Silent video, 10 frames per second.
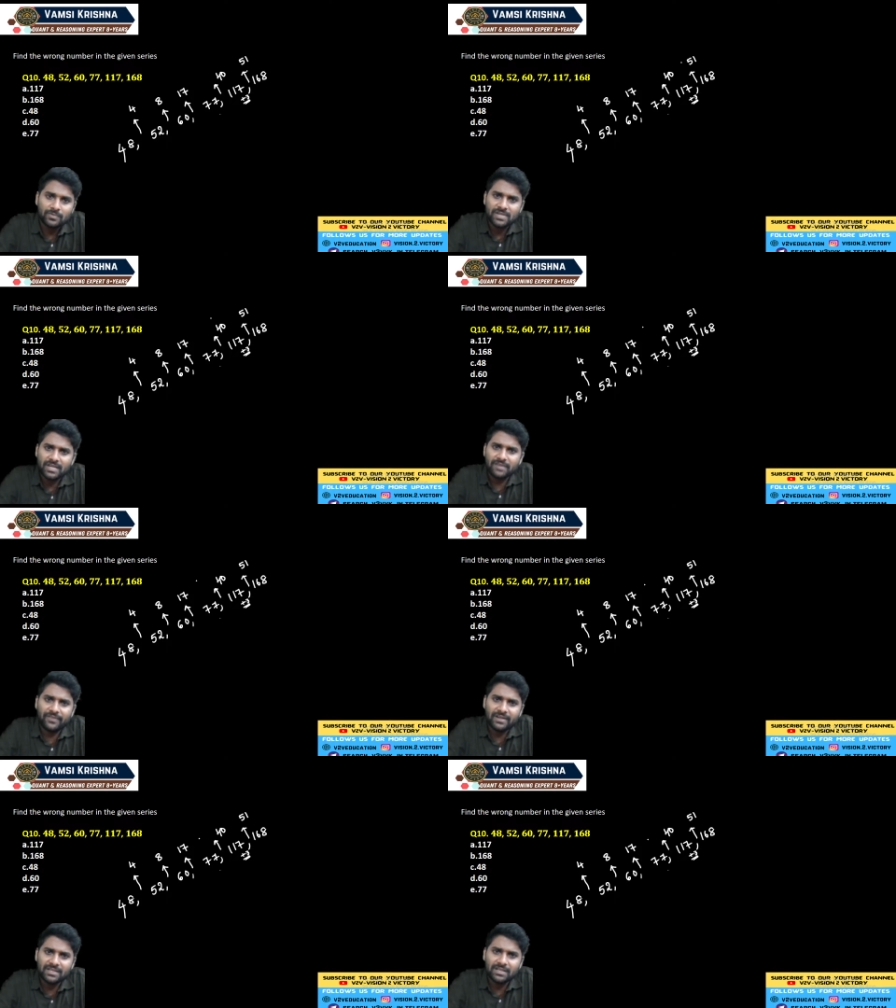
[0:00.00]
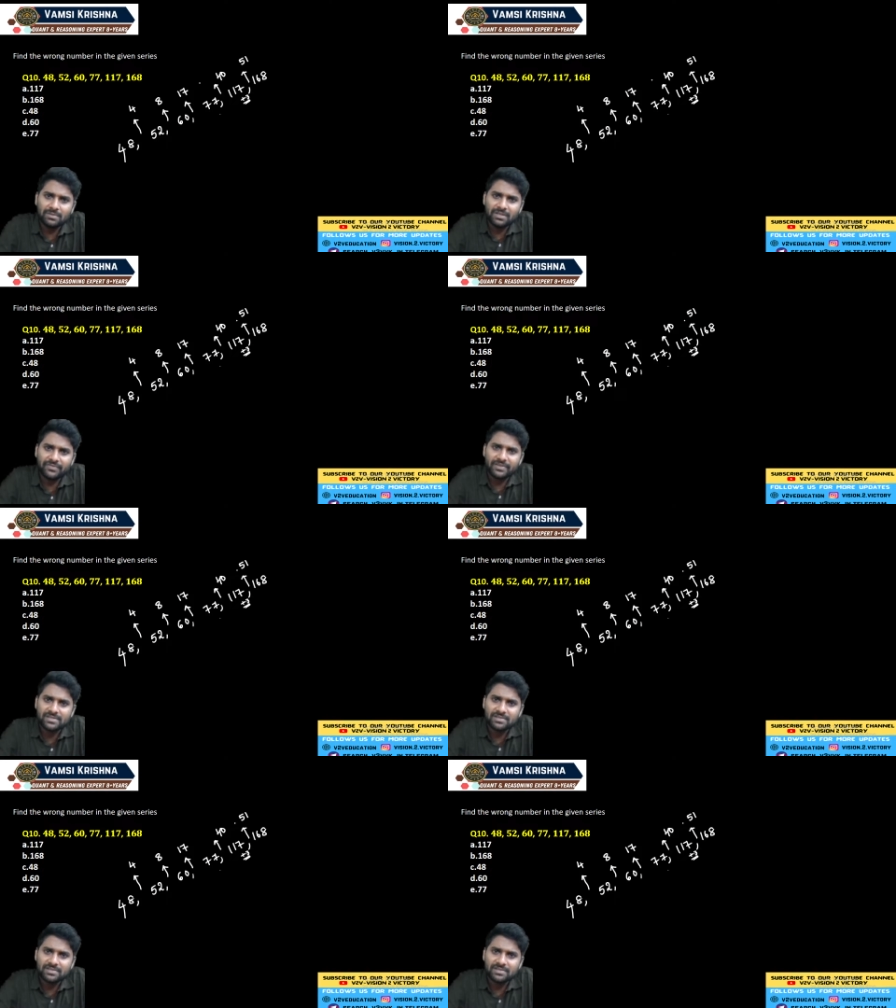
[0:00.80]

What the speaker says: So you can find the double difference